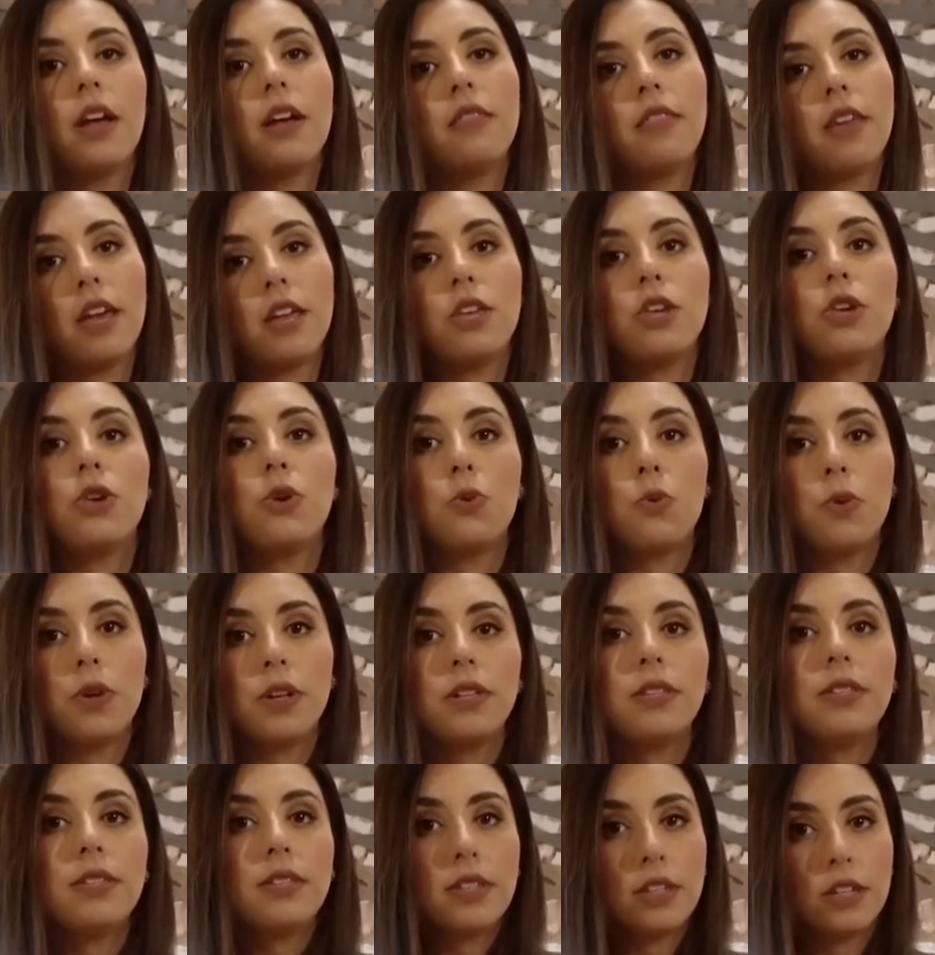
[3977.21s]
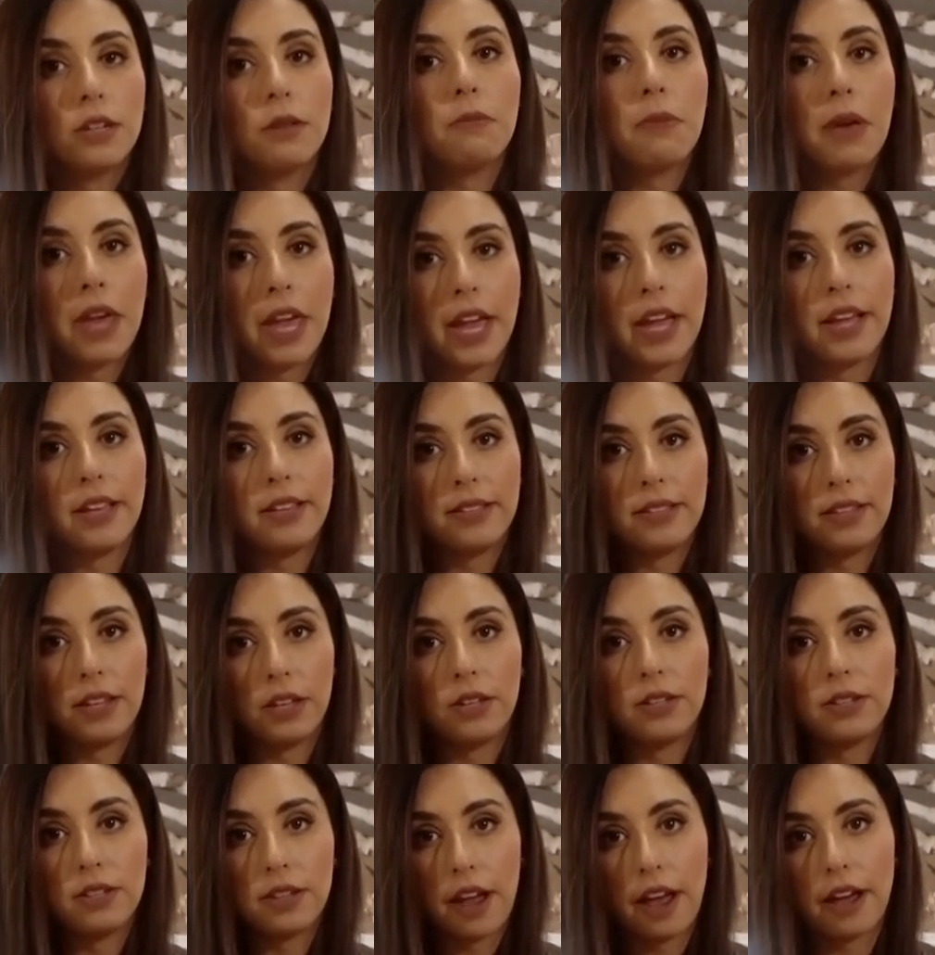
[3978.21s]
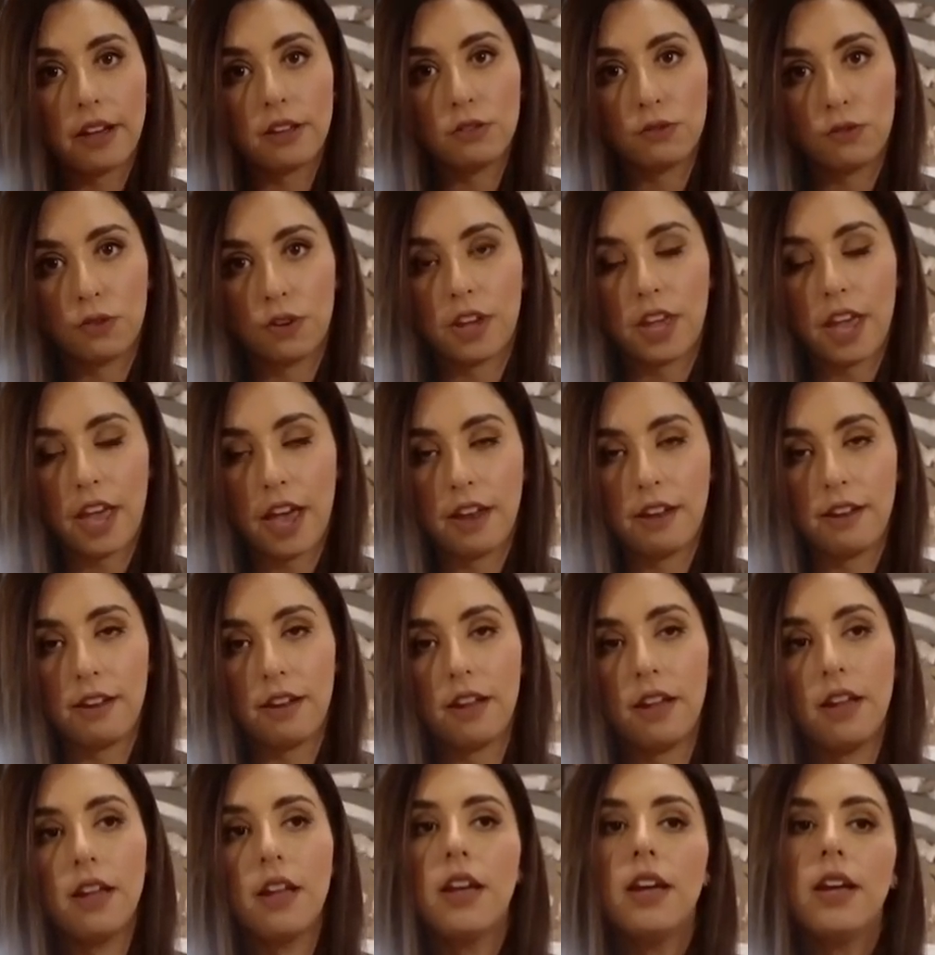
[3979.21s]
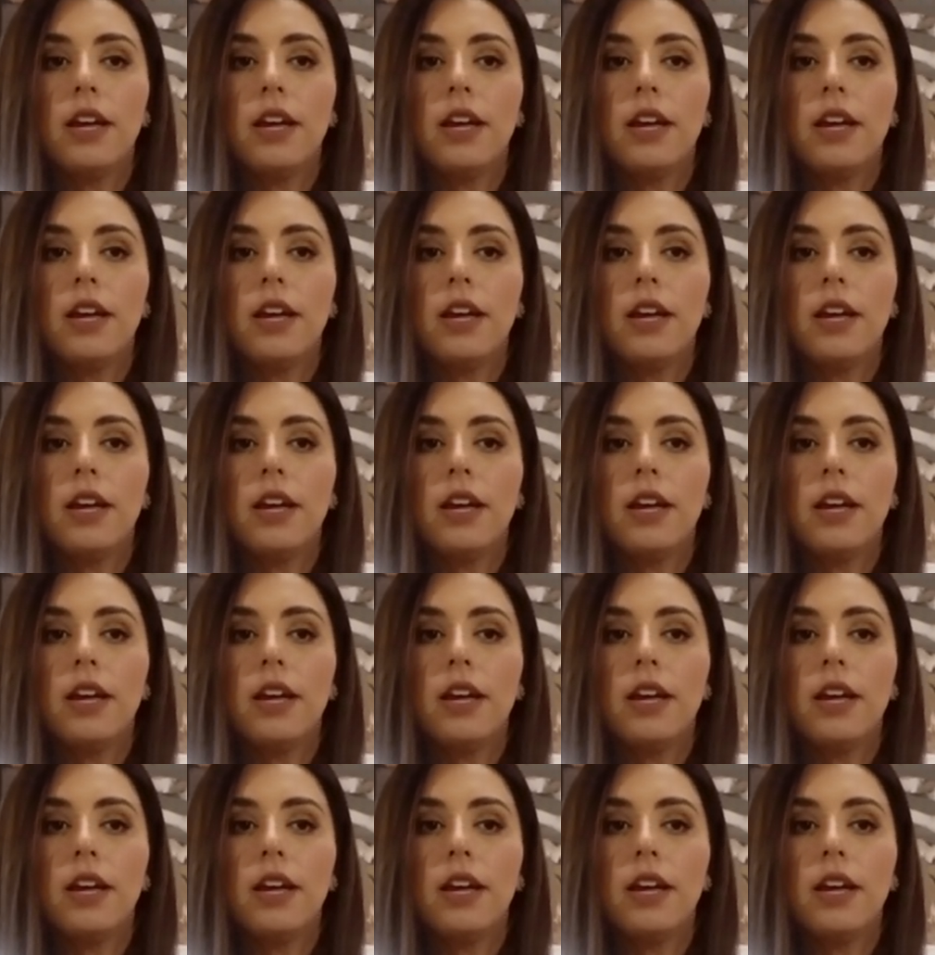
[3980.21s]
then you will still pay sales tax for Canada.